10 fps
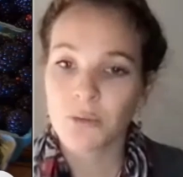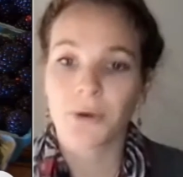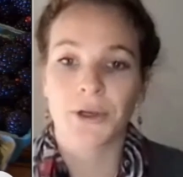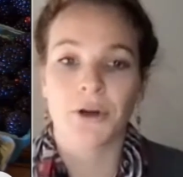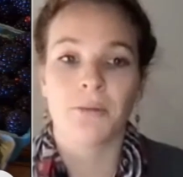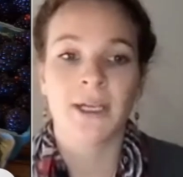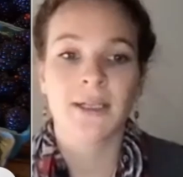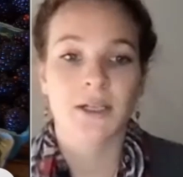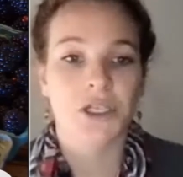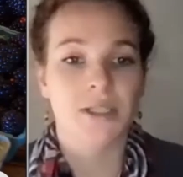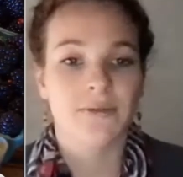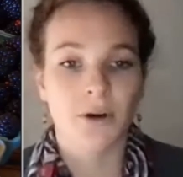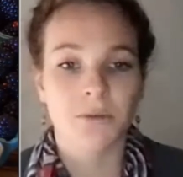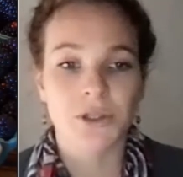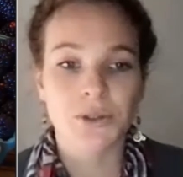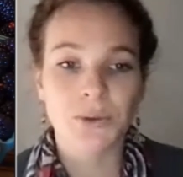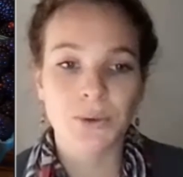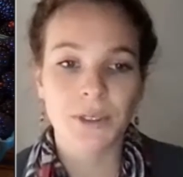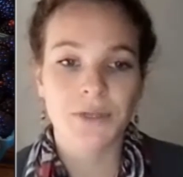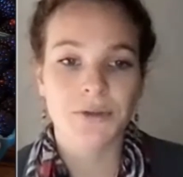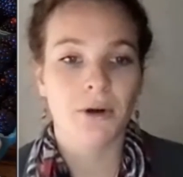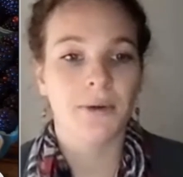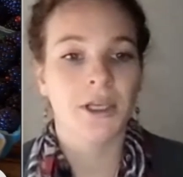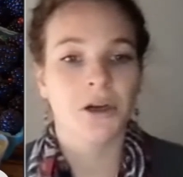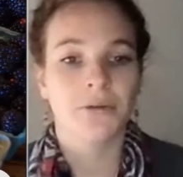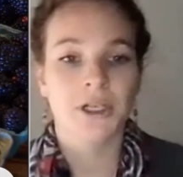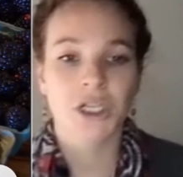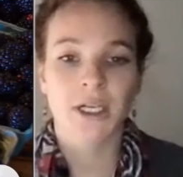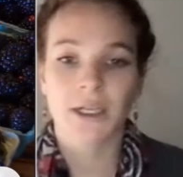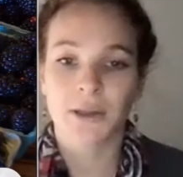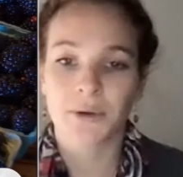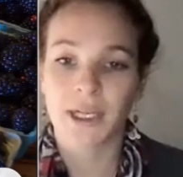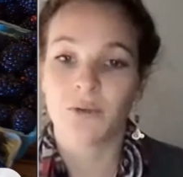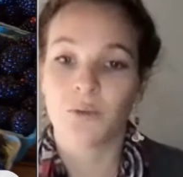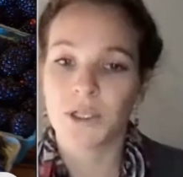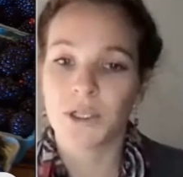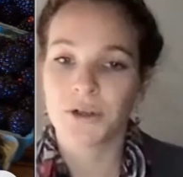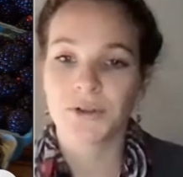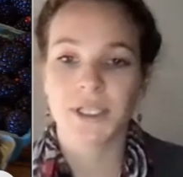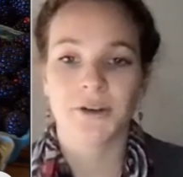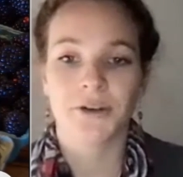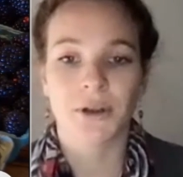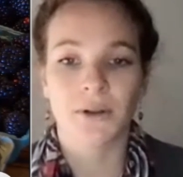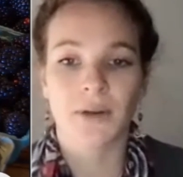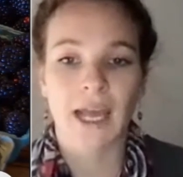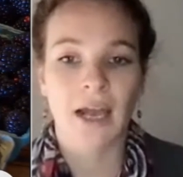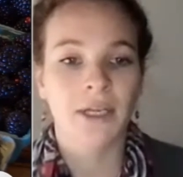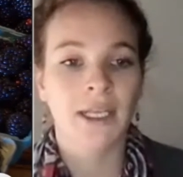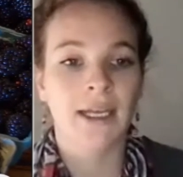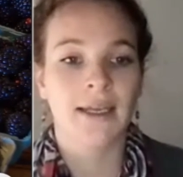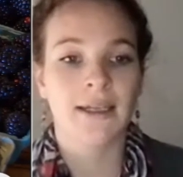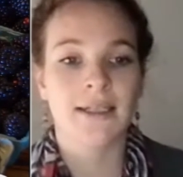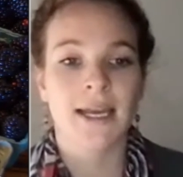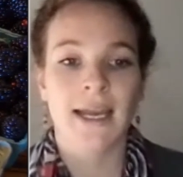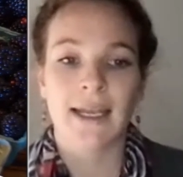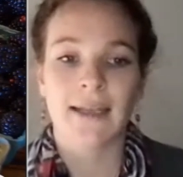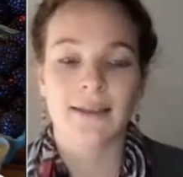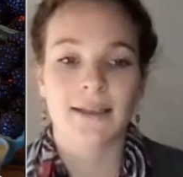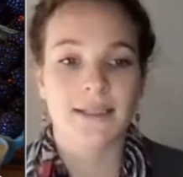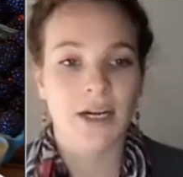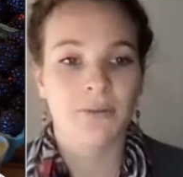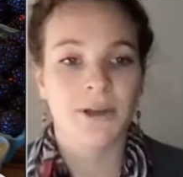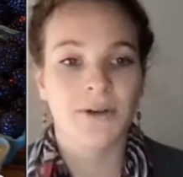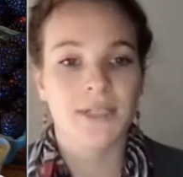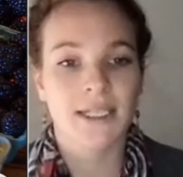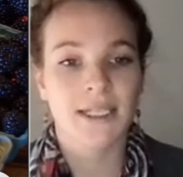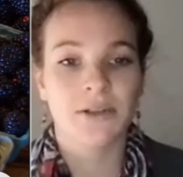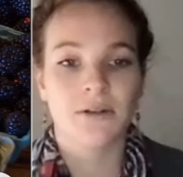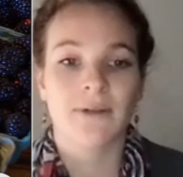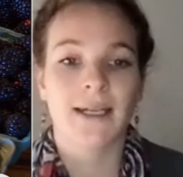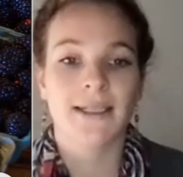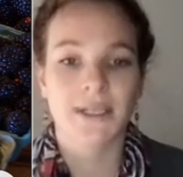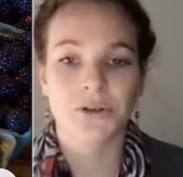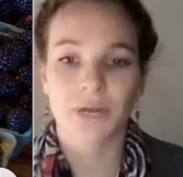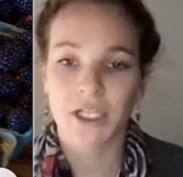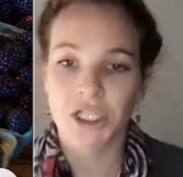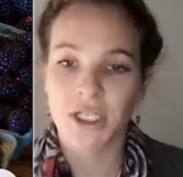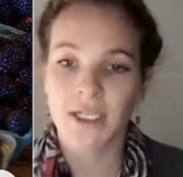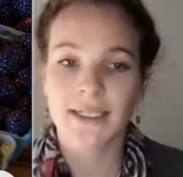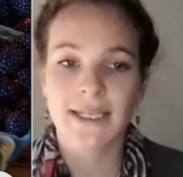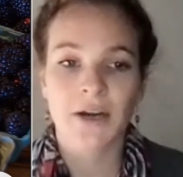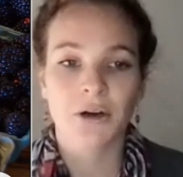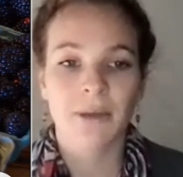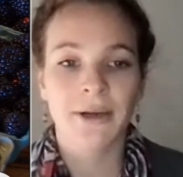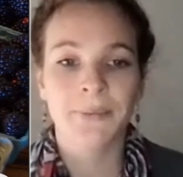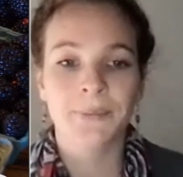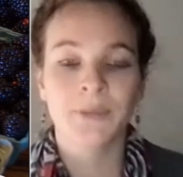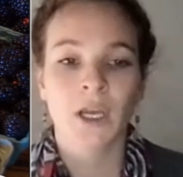procurement, such as farm to school, is growing in our region, including in Winters here in Yolo County and in the Sacramento City Unified Central Kitchen in Sacramento.